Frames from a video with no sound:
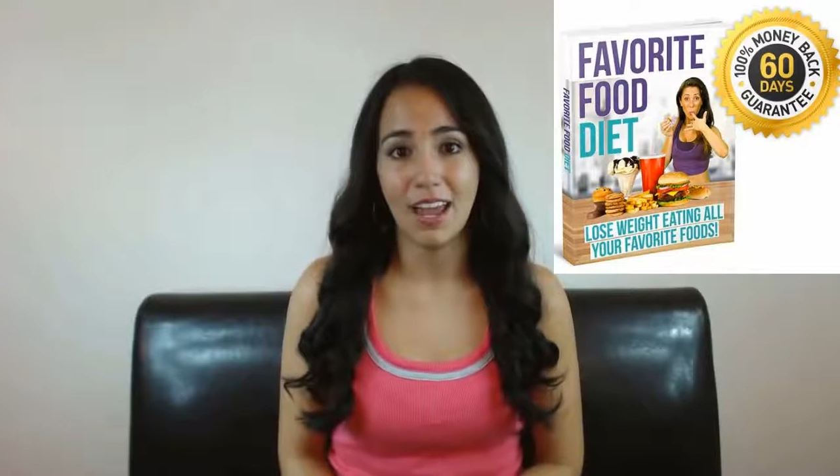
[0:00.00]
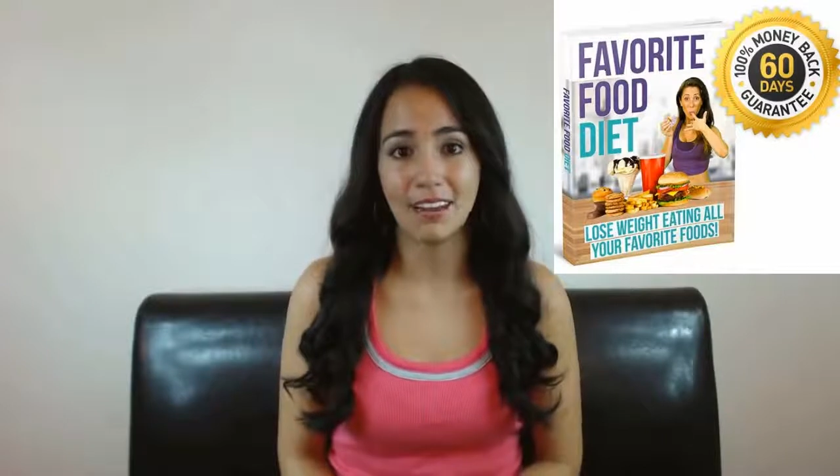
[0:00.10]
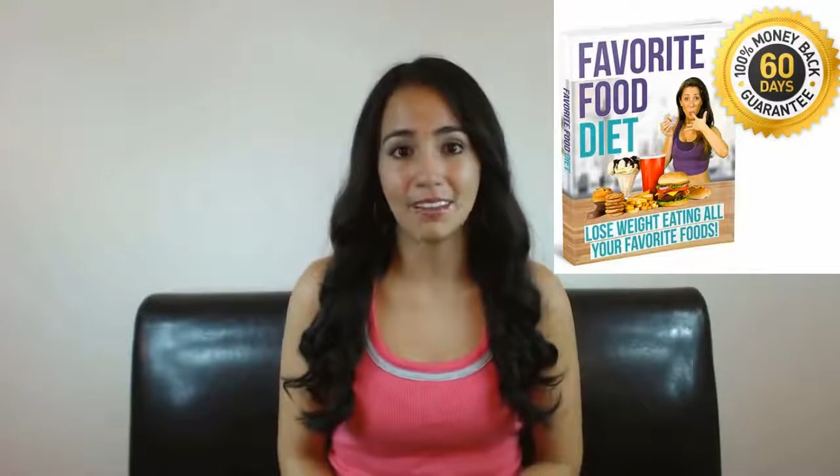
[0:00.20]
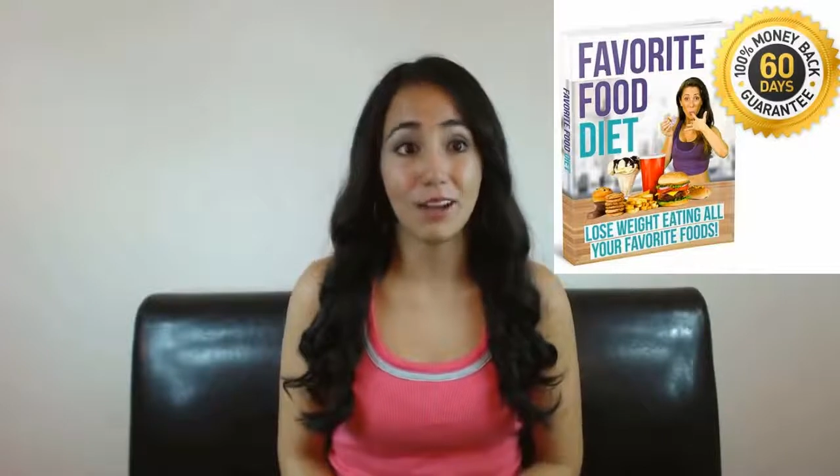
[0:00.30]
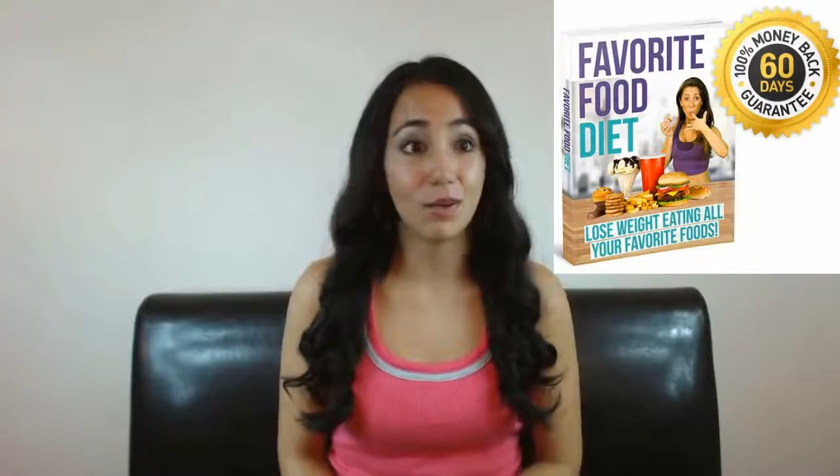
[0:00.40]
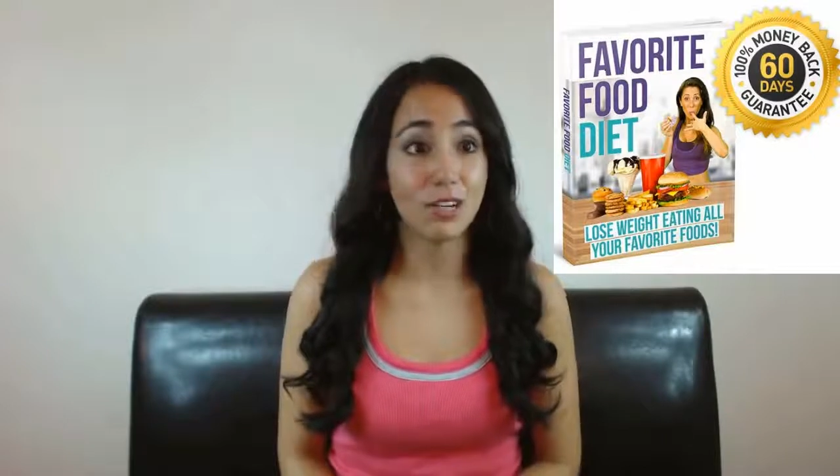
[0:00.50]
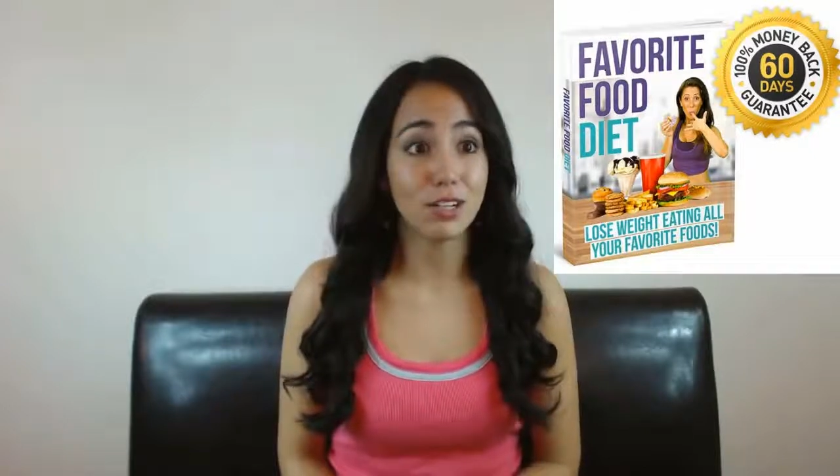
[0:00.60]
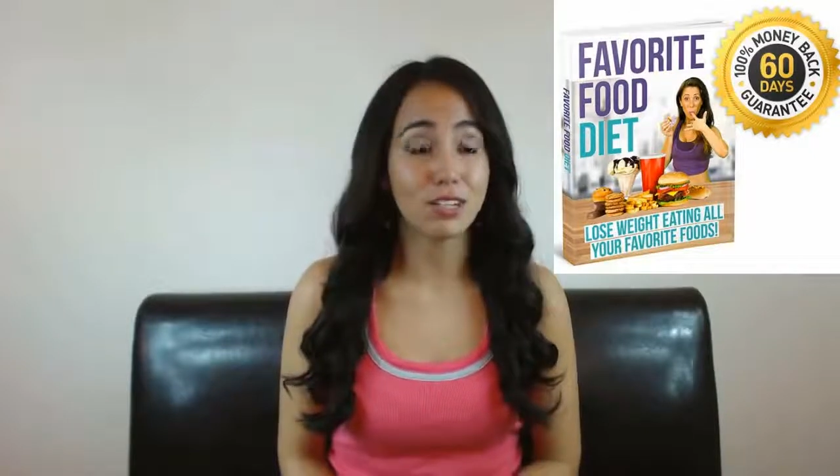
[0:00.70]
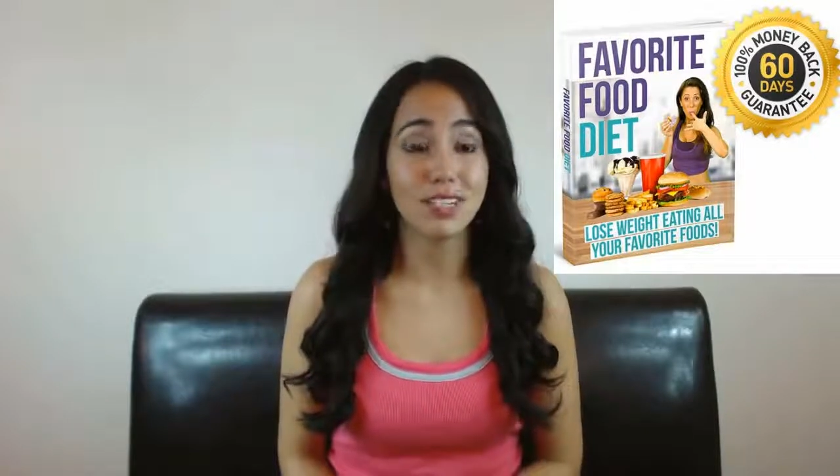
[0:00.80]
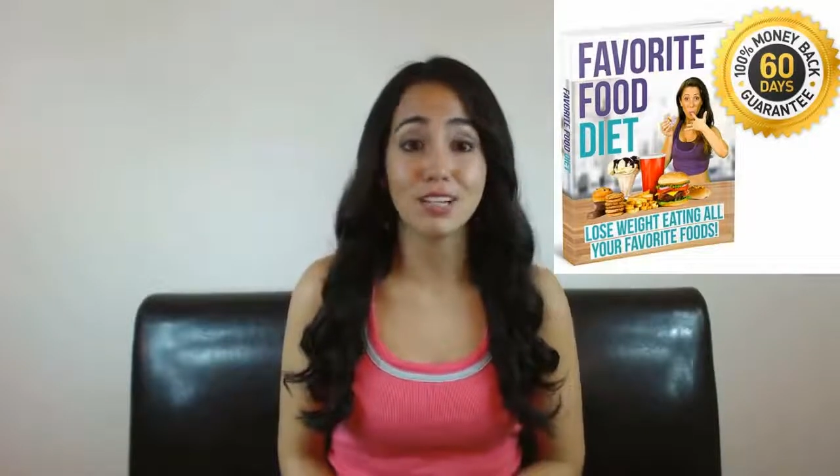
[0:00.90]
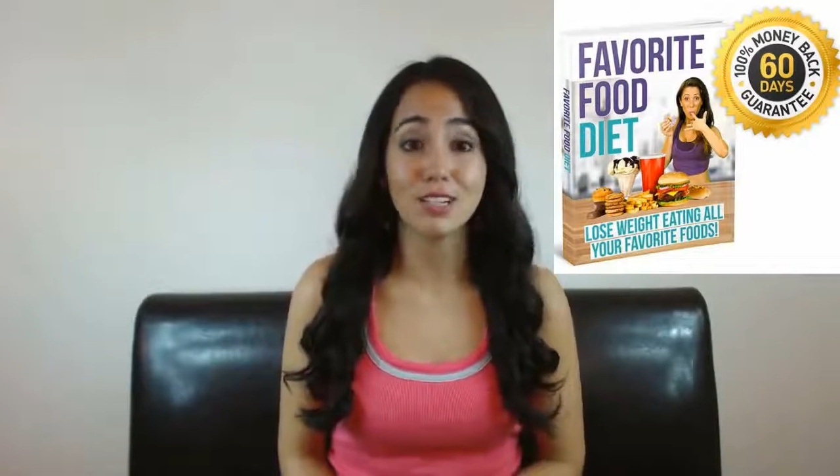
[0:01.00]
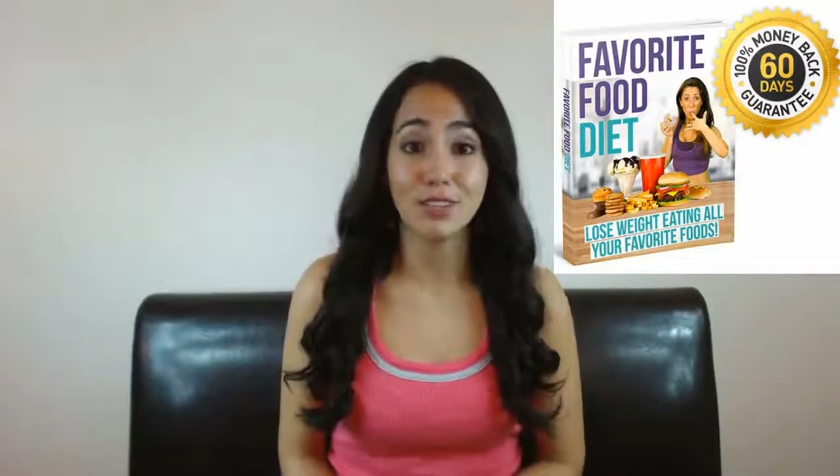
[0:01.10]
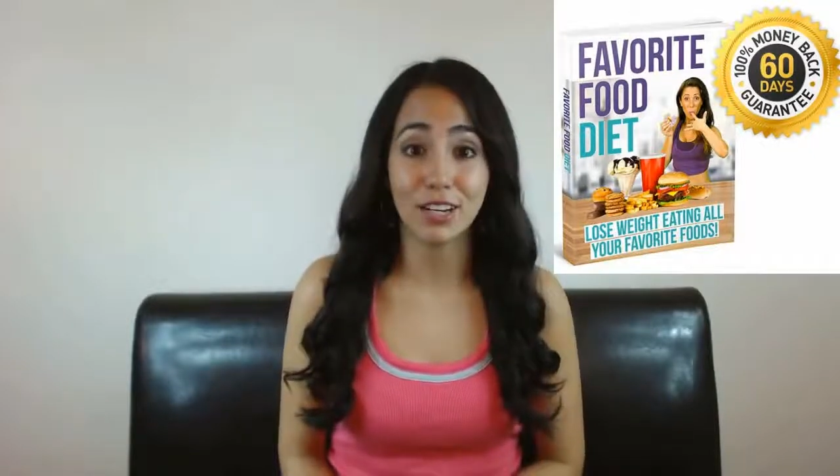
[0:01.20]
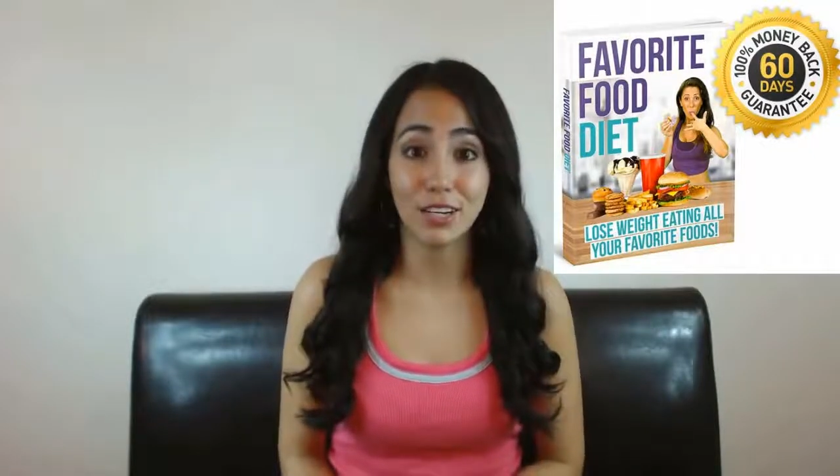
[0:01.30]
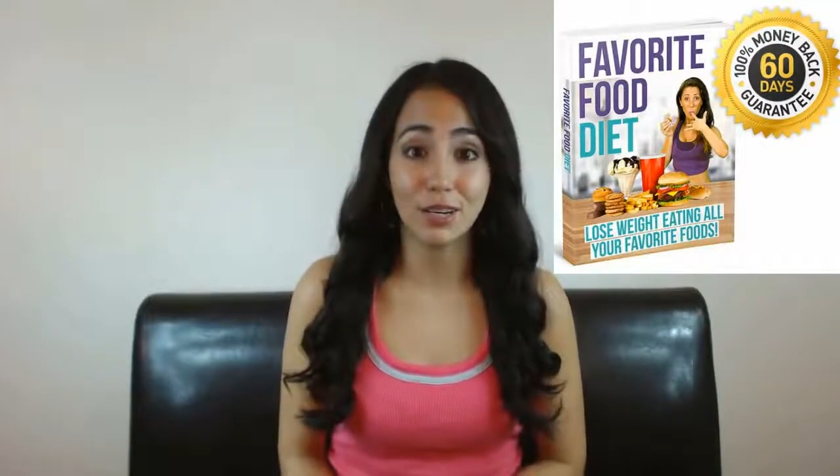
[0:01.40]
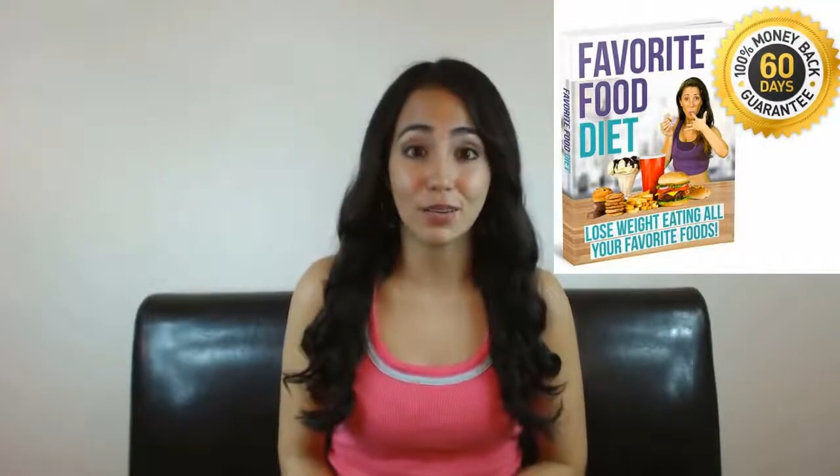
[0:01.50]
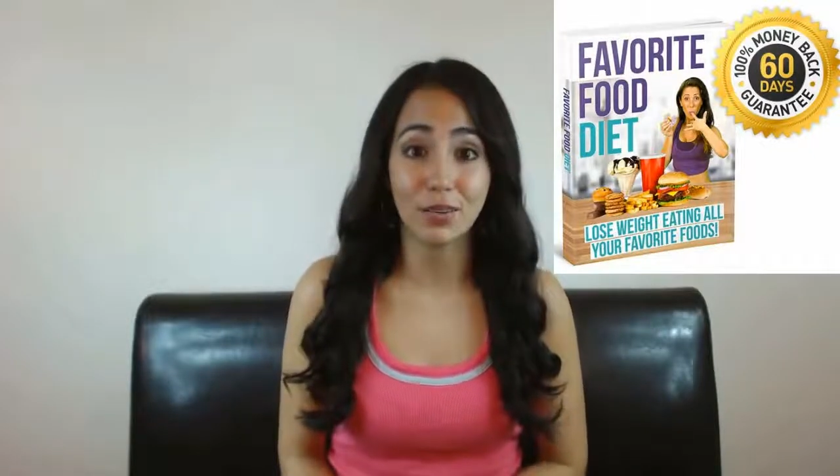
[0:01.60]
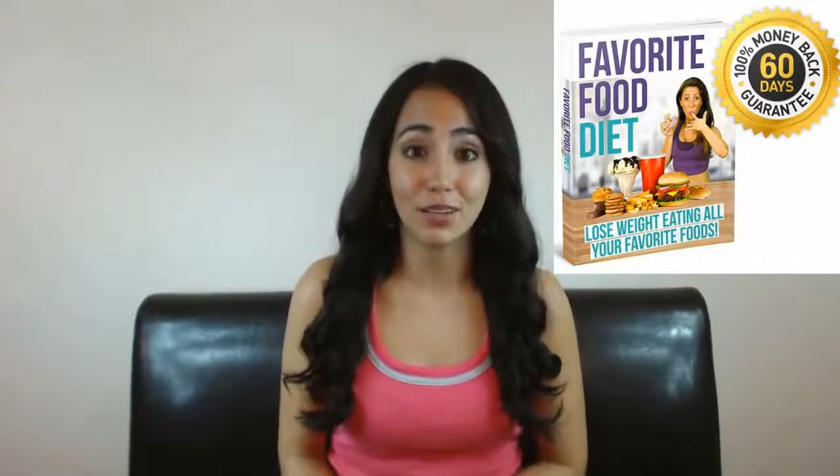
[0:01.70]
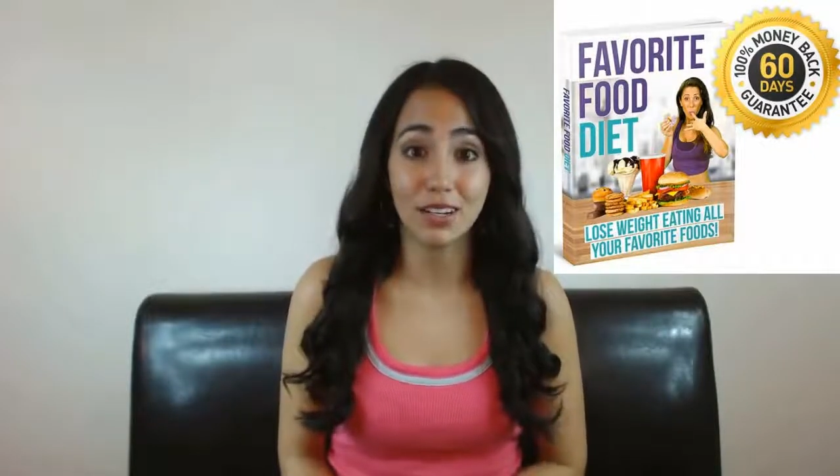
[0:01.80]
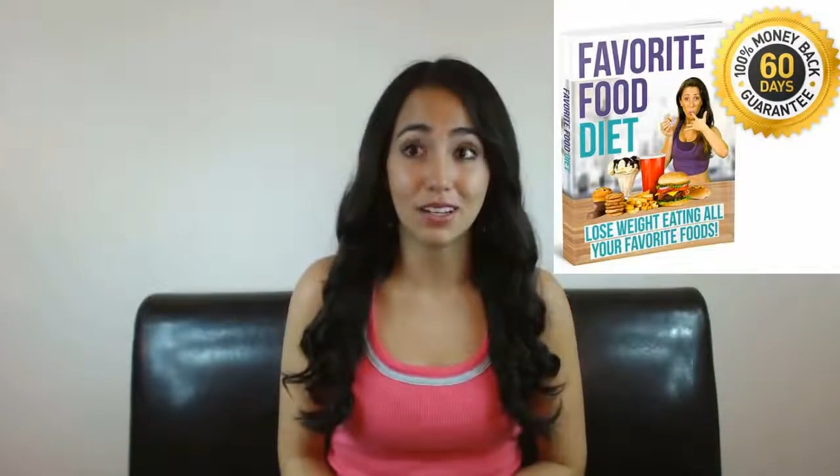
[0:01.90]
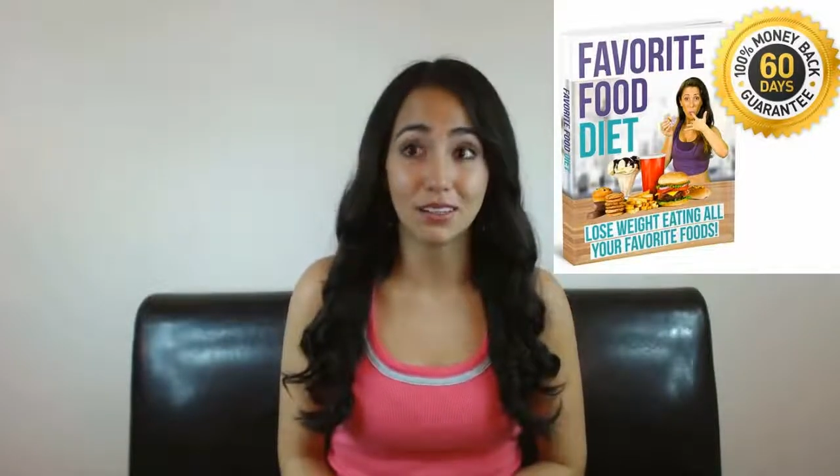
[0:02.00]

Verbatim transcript: And I watched the sales video,